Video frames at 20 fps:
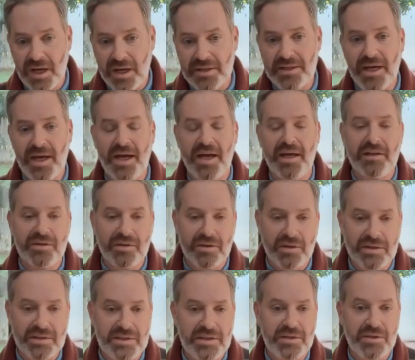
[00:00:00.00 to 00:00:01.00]
yet? You
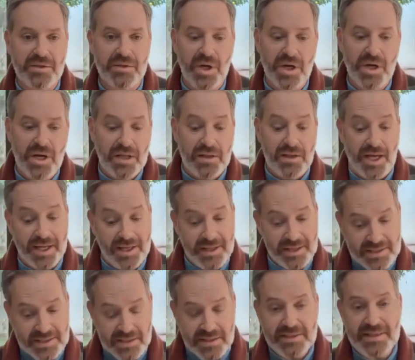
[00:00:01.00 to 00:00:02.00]
continue. Like,
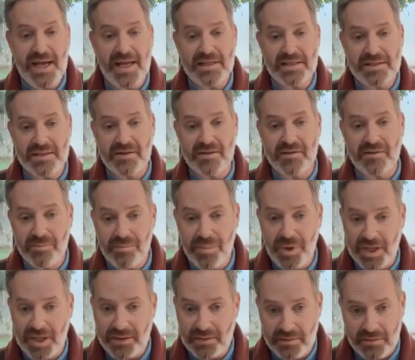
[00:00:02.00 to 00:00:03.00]
it's intensive,
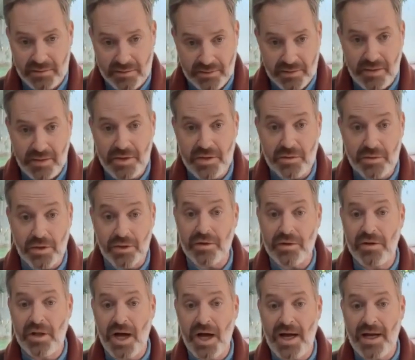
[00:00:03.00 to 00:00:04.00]
but you learn a
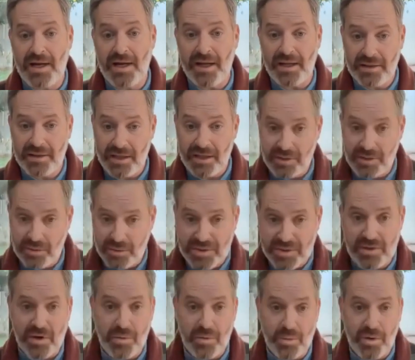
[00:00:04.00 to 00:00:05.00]
lot and then you
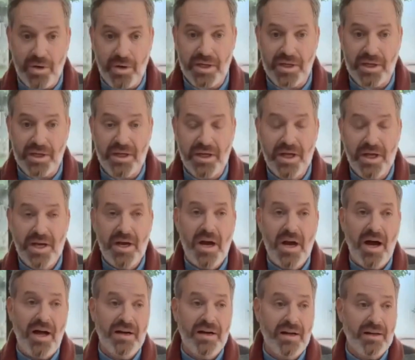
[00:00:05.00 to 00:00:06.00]
start working.
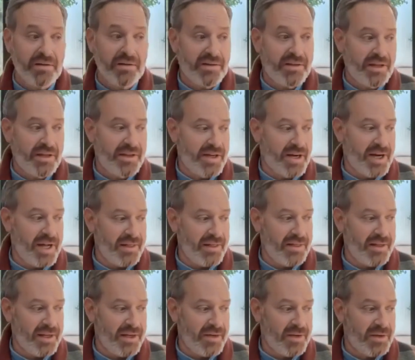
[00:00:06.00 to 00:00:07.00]
Another thing that I
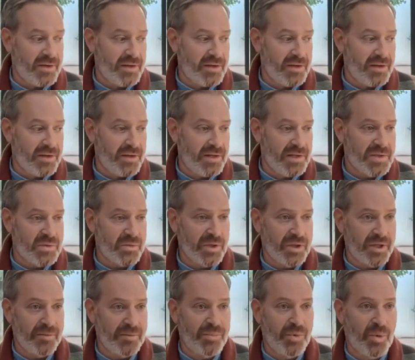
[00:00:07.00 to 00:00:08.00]
think is
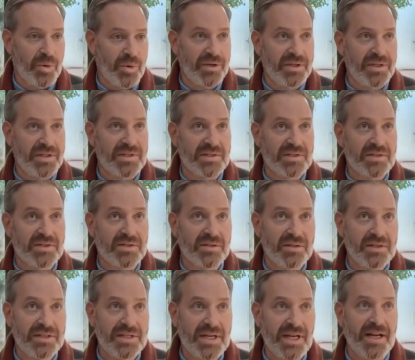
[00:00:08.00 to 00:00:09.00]
really important is
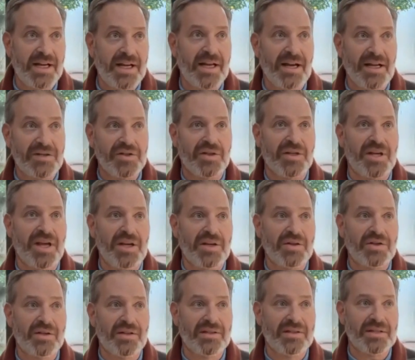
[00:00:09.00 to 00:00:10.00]
getting an
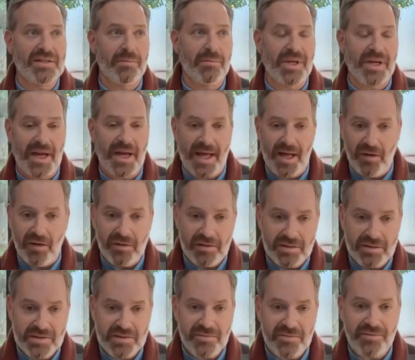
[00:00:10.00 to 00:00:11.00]
education in something
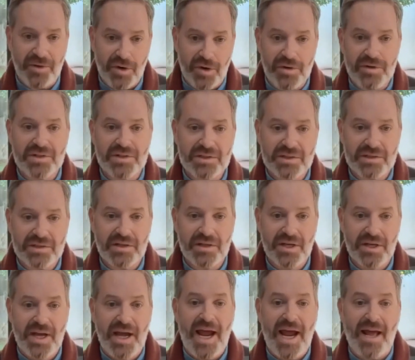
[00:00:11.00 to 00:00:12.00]
else first
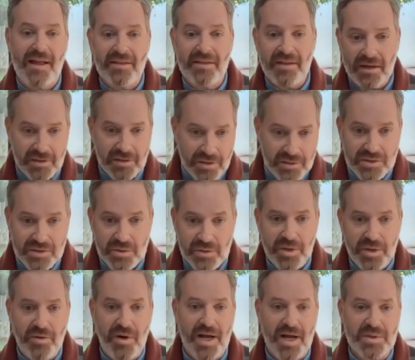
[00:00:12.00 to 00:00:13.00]
and then doing
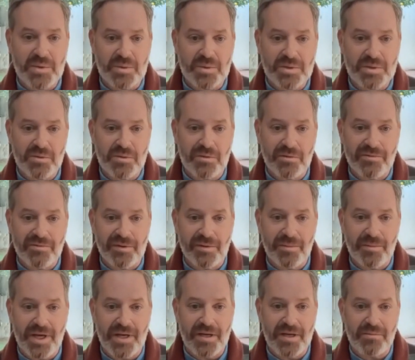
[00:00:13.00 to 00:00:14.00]
graduate school
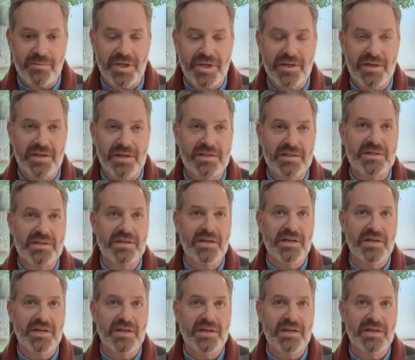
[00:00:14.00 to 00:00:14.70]
filmmaking, because,